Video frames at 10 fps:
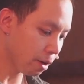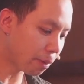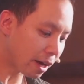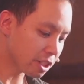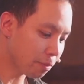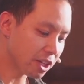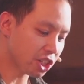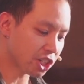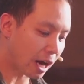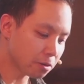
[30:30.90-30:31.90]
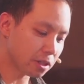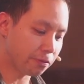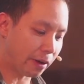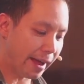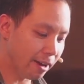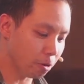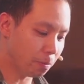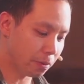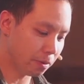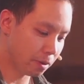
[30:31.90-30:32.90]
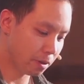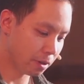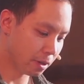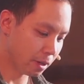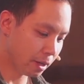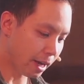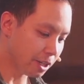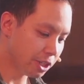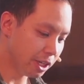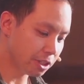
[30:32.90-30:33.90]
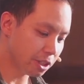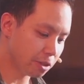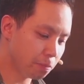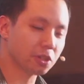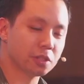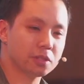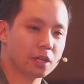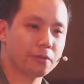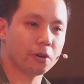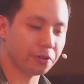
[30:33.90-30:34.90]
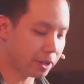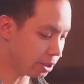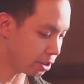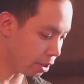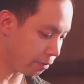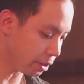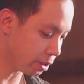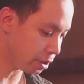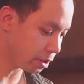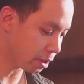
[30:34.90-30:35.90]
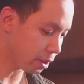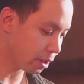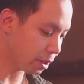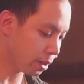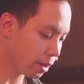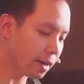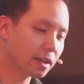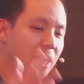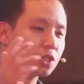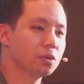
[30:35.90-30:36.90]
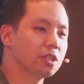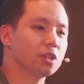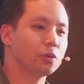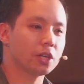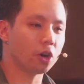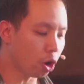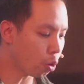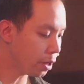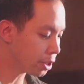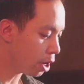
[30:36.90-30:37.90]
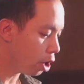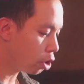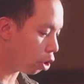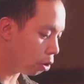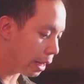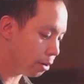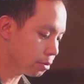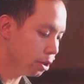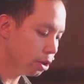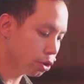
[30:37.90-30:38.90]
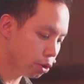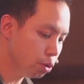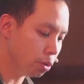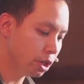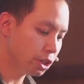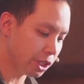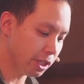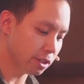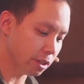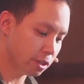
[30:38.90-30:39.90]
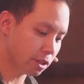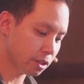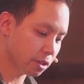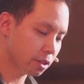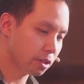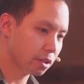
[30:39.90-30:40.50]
Bartimaeus shouted for help, and Jesus puts himself under his service. And the last one is that we can always call out to Jesus.